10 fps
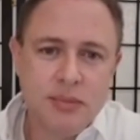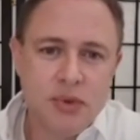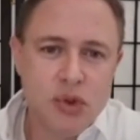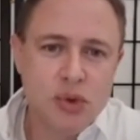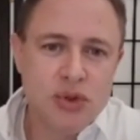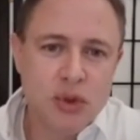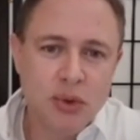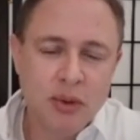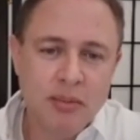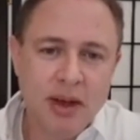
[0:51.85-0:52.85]
too
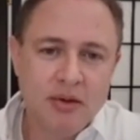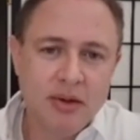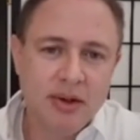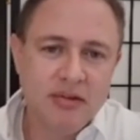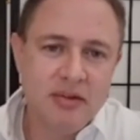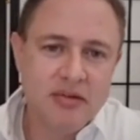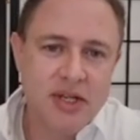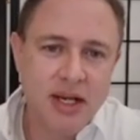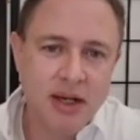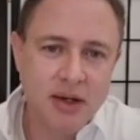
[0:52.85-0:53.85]
soon, about
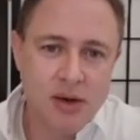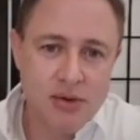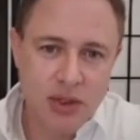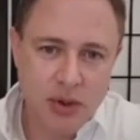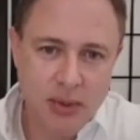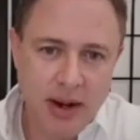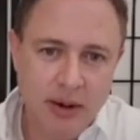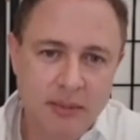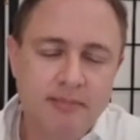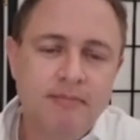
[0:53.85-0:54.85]
15 years ago
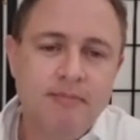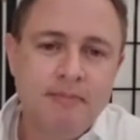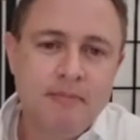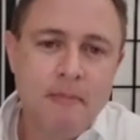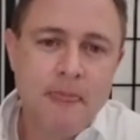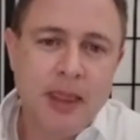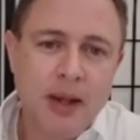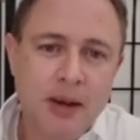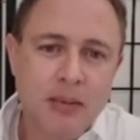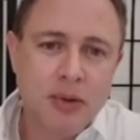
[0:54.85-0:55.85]
now,
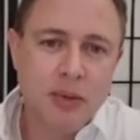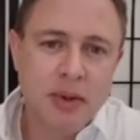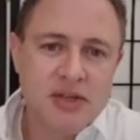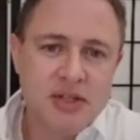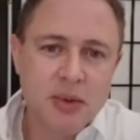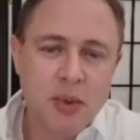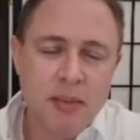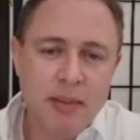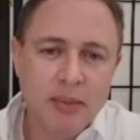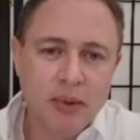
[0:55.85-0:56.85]
but whom I still
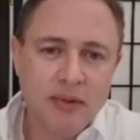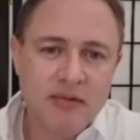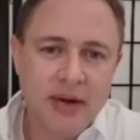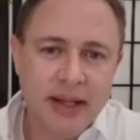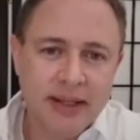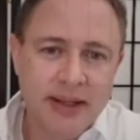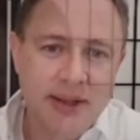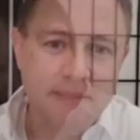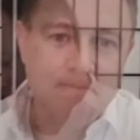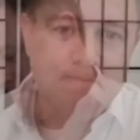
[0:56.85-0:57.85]
remember fondly.